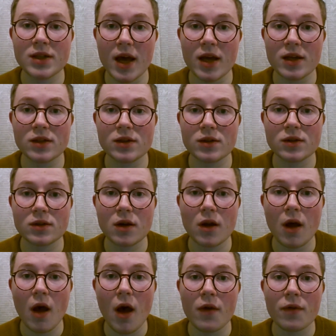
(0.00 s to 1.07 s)

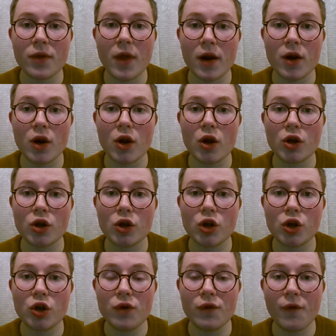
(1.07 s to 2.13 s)
tests than
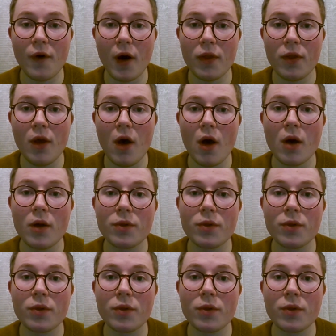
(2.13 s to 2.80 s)
Qfun,